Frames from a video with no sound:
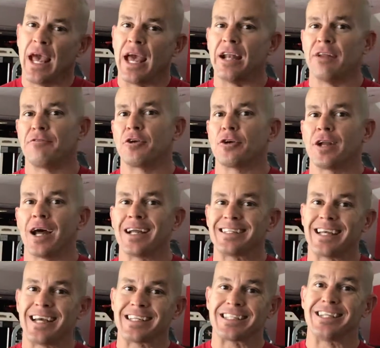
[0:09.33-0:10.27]
And if you're
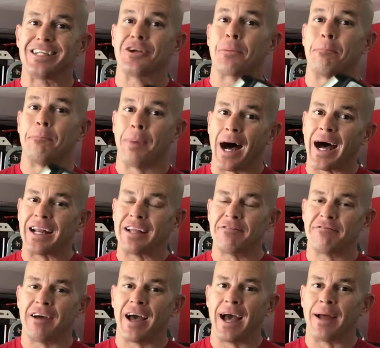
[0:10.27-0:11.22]
not testing your
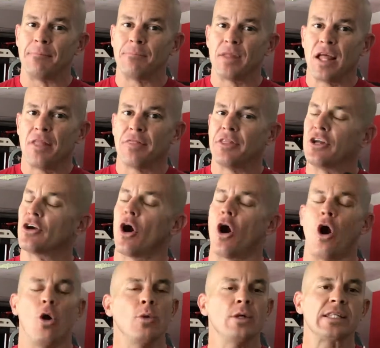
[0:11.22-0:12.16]
body fat, then you're
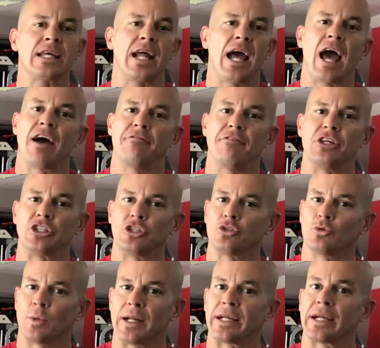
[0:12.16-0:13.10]
always gonna have
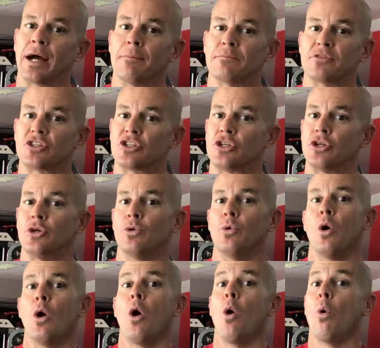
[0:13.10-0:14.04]
issues when it comes
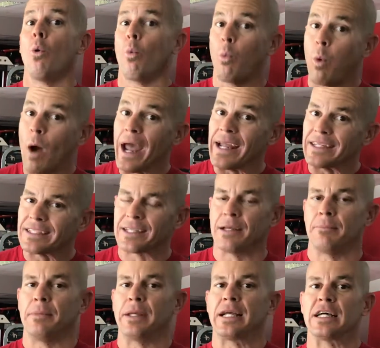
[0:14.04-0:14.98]
to weight
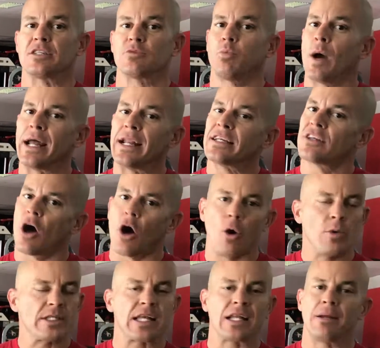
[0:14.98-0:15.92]
because weight is
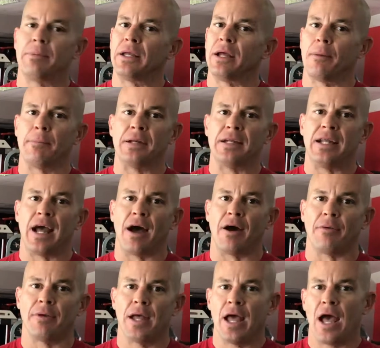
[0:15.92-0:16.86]
always gonna be up and
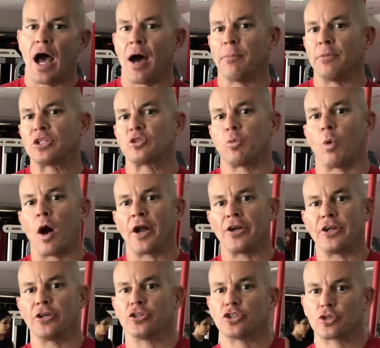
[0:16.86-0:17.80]
down. How much
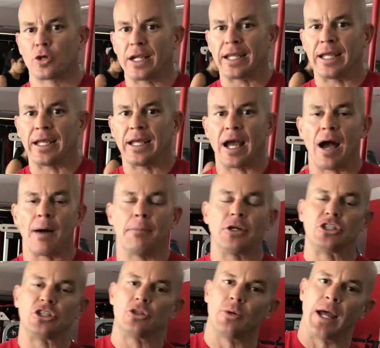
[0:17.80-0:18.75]
water you're drinking, how
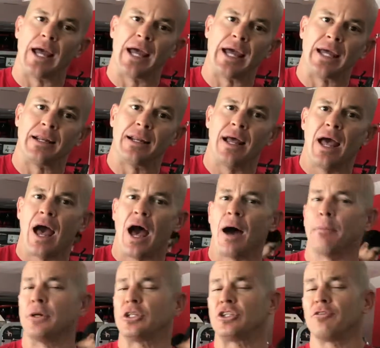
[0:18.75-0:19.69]
much you ate,
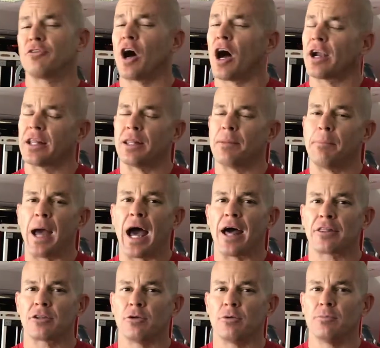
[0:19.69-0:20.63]
how much you've gone to the
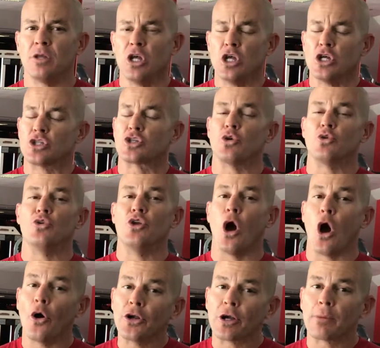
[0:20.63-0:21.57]
bathroom. So
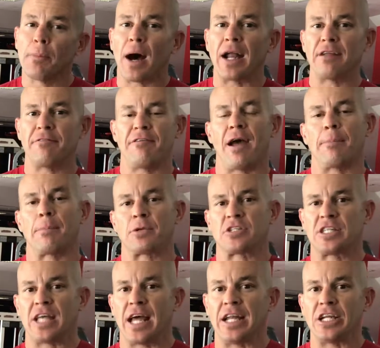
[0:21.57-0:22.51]
know your body fat
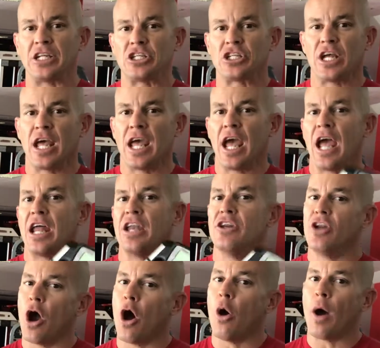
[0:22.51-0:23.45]
percentage
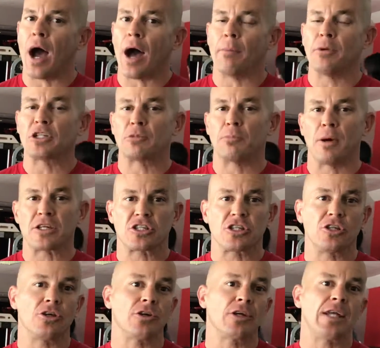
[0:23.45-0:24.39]
and know how much
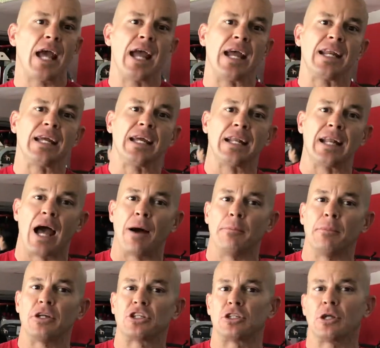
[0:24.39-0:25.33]
muscle you're gaining and
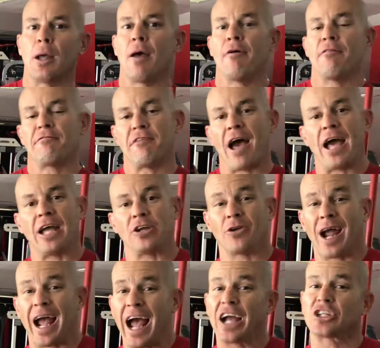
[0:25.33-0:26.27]
how much fat
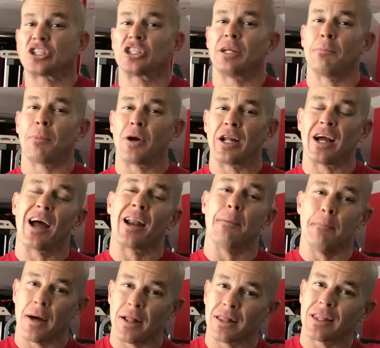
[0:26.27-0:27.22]
you're actually burning on
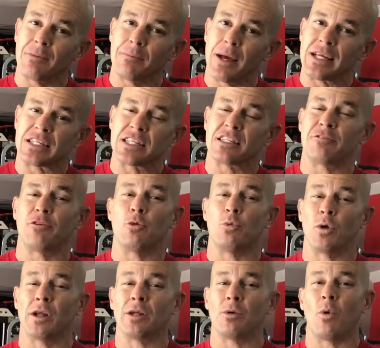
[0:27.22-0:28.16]
a monthly basis if
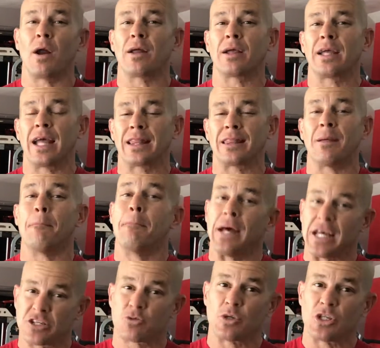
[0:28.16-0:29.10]
you really wanna get the
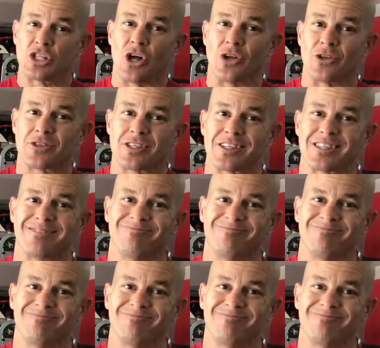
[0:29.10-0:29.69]
best results.